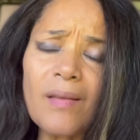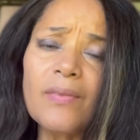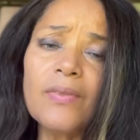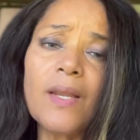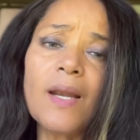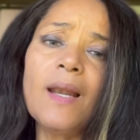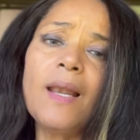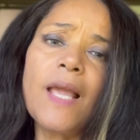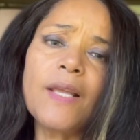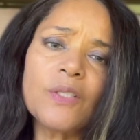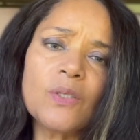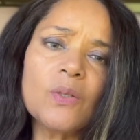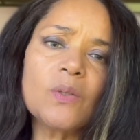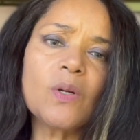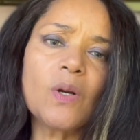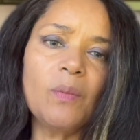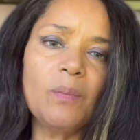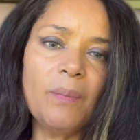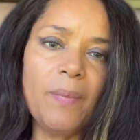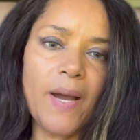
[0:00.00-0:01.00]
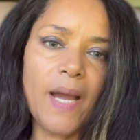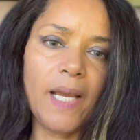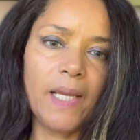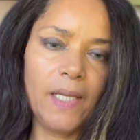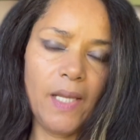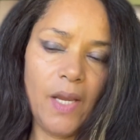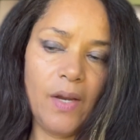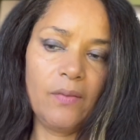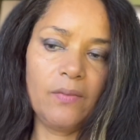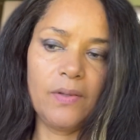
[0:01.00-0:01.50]
but I like to
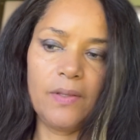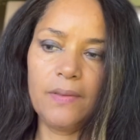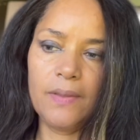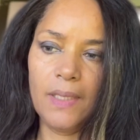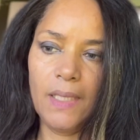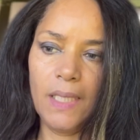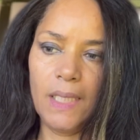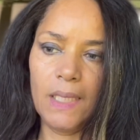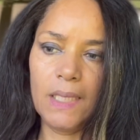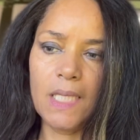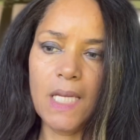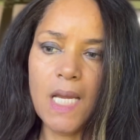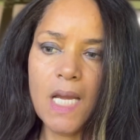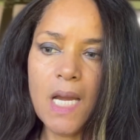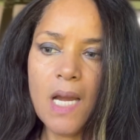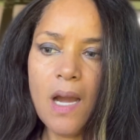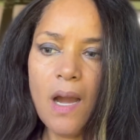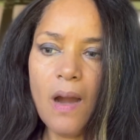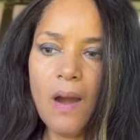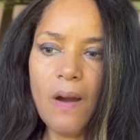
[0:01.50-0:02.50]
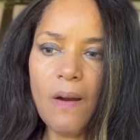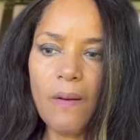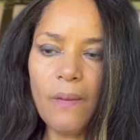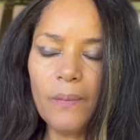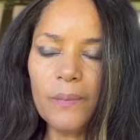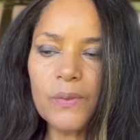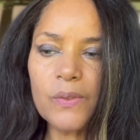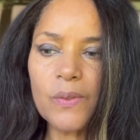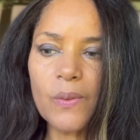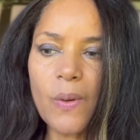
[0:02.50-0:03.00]
combine everything.
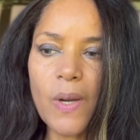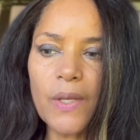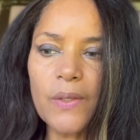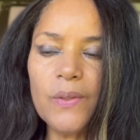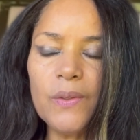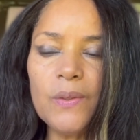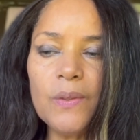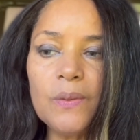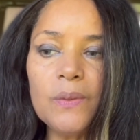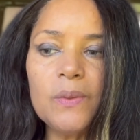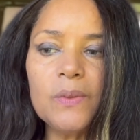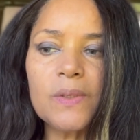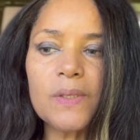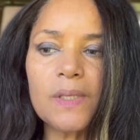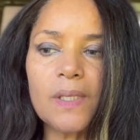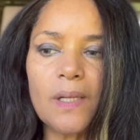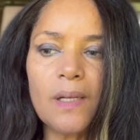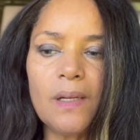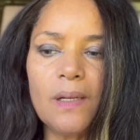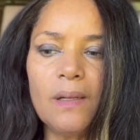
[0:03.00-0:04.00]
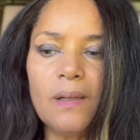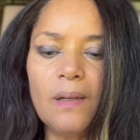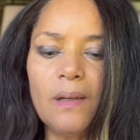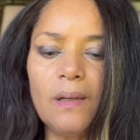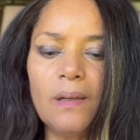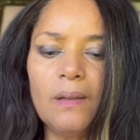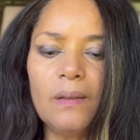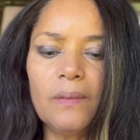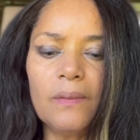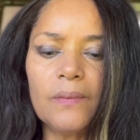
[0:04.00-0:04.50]
So I use
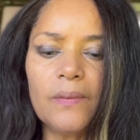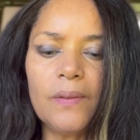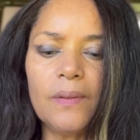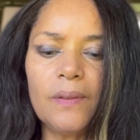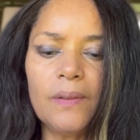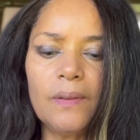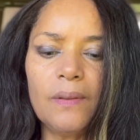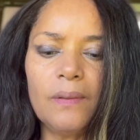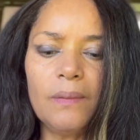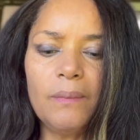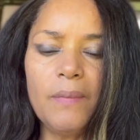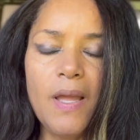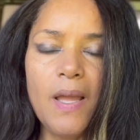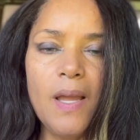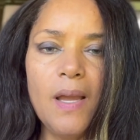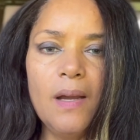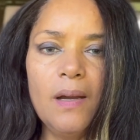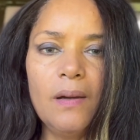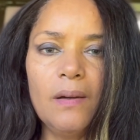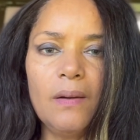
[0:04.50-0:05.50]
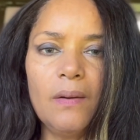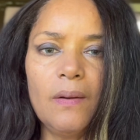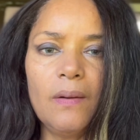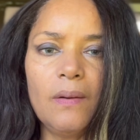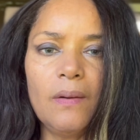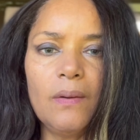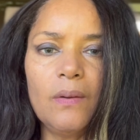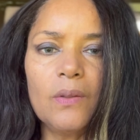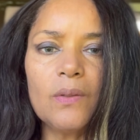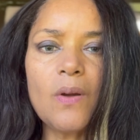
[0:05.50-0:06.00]
the
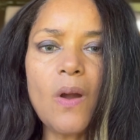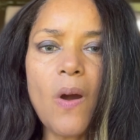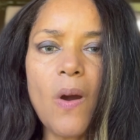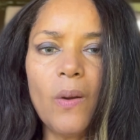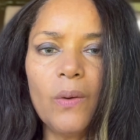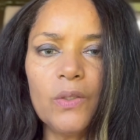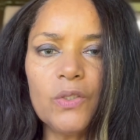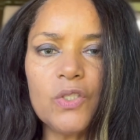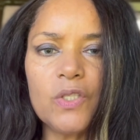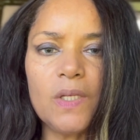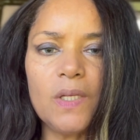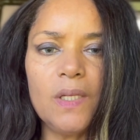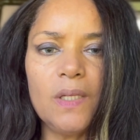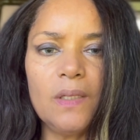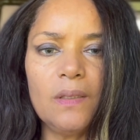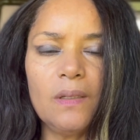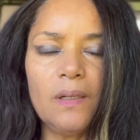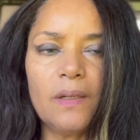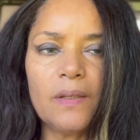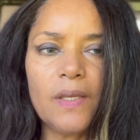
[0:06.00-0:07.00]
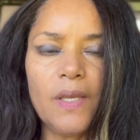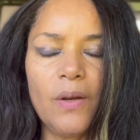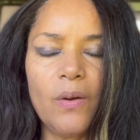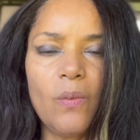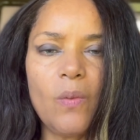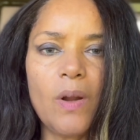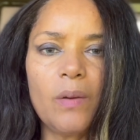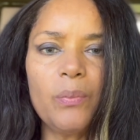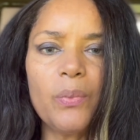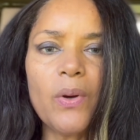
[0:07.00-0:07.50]
oncology care
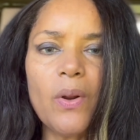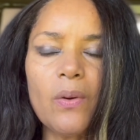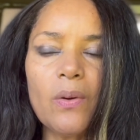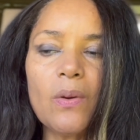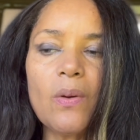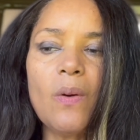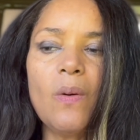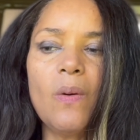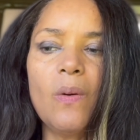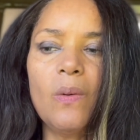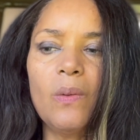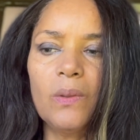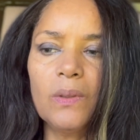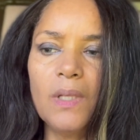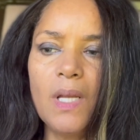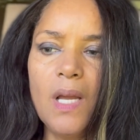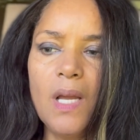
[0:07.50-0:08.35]
one protocol,